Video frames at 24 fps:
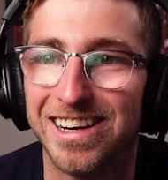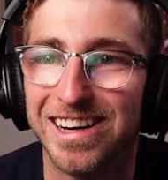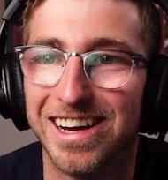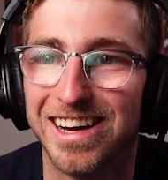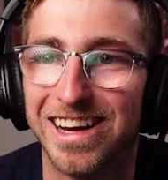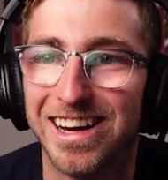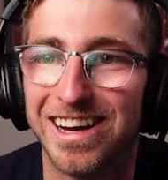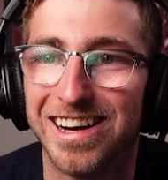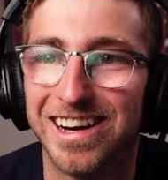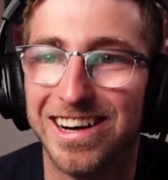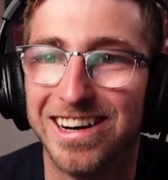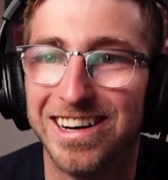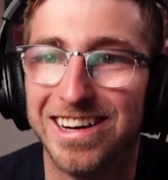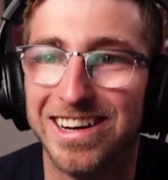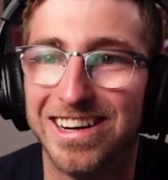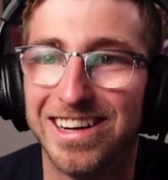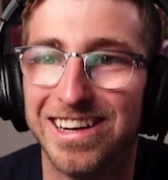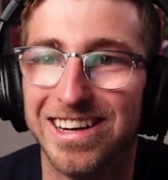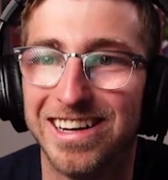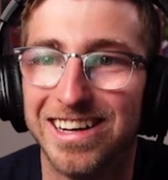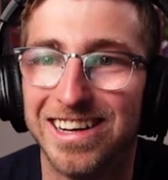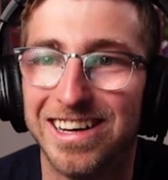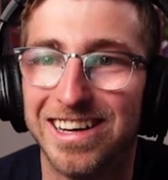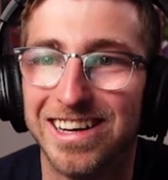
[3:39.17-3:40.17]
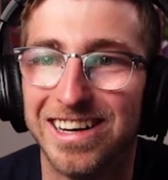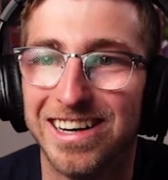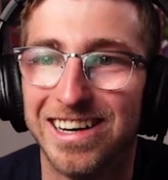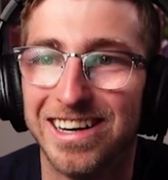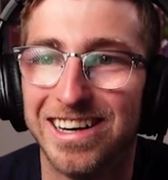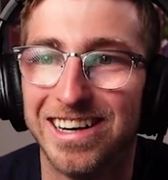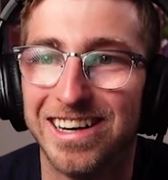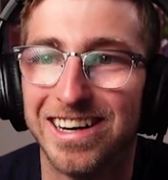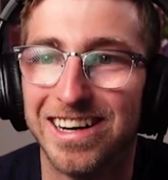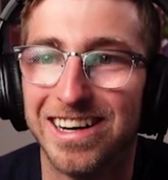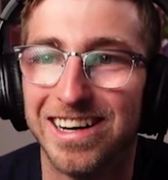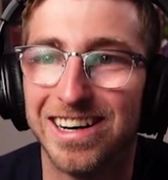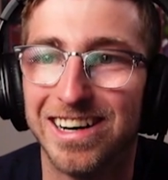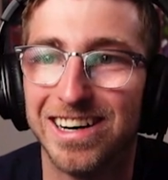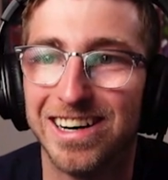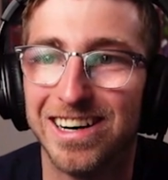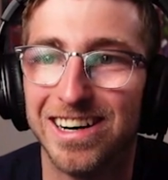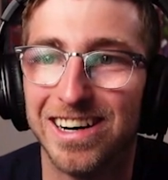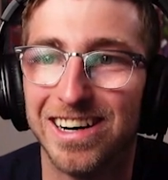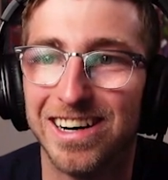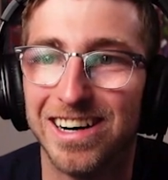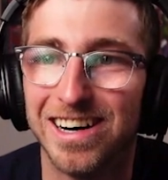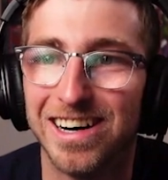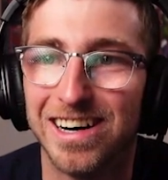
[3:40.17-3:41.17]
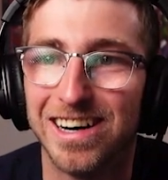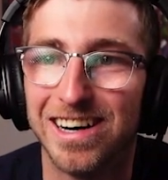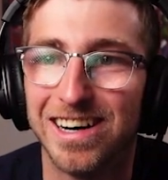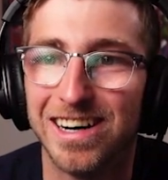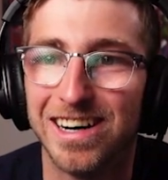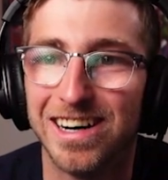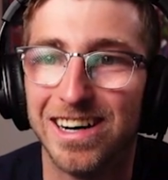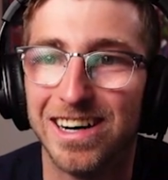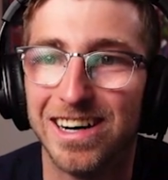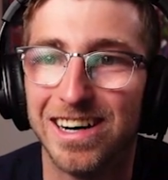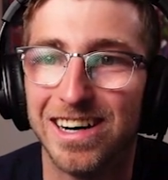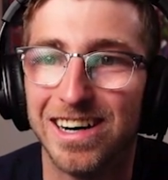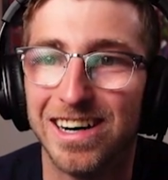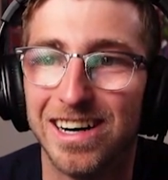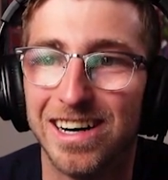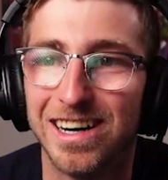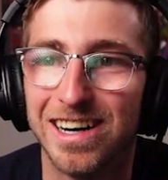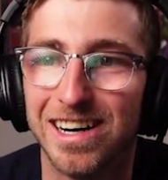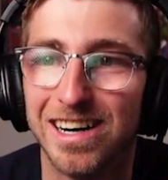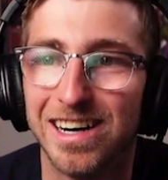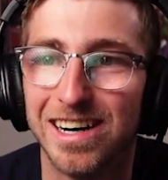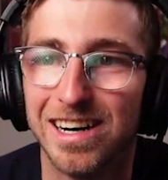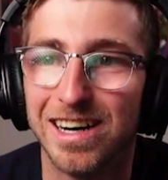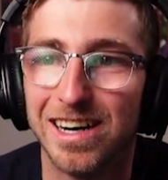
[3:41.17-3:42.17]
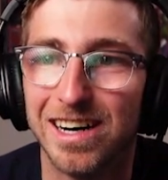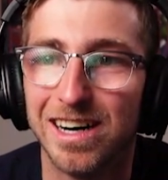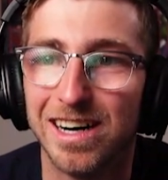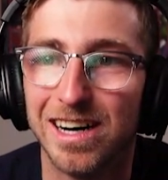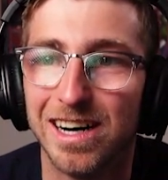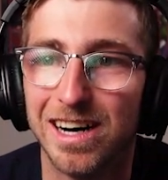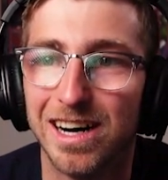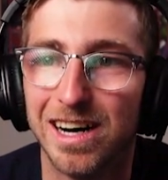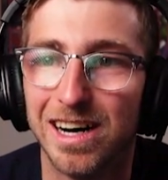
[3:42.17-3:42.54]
This person isn't speaking.